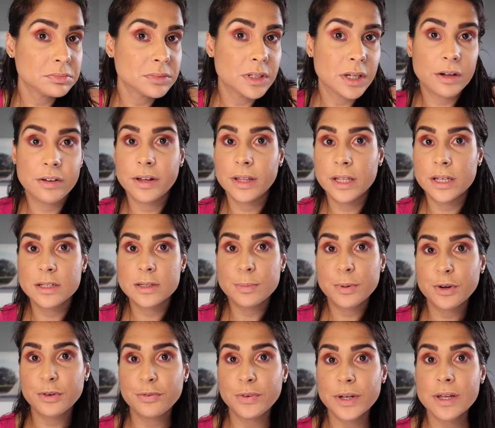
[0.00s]
Everything's
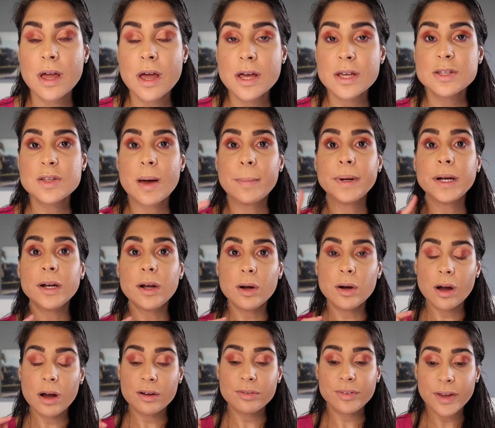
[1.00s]
perfect. So I'm gonna go
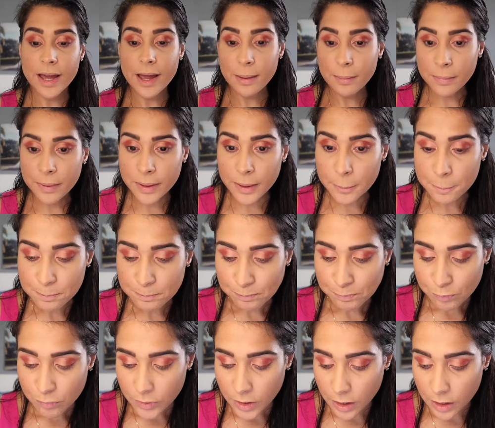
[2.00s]
off camera
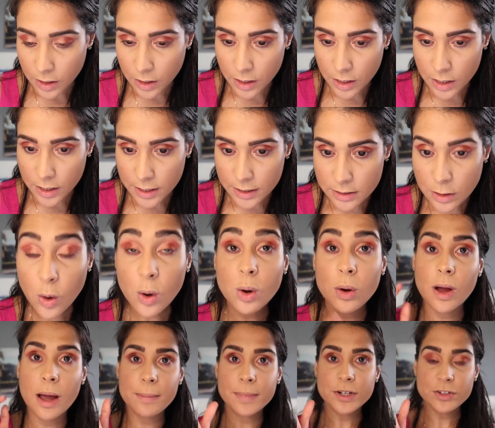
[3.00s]
and,
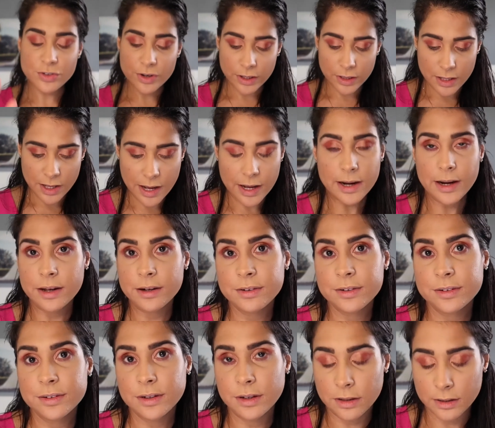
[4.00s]
oh, I'm gonna try the
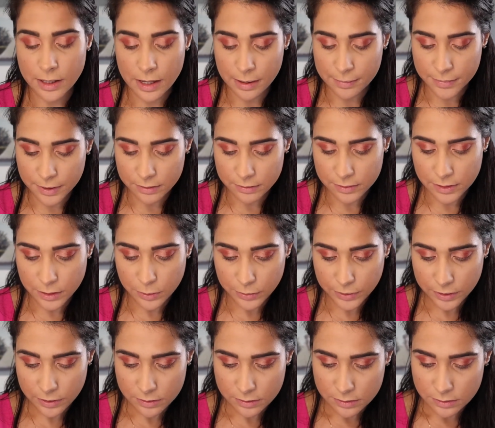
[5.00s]
eyeliner on camera really
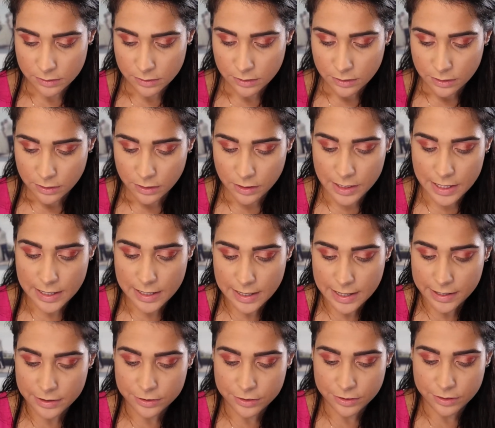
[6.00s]
quick. The
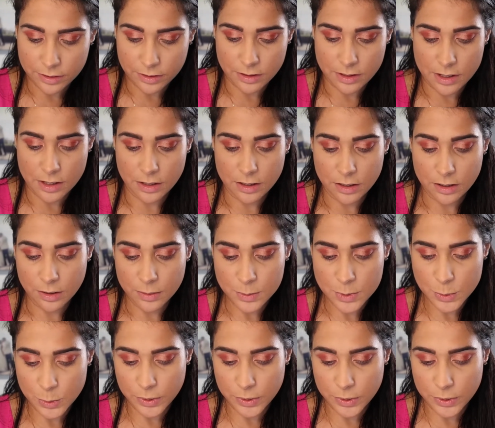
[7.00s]
eyeliner that it comes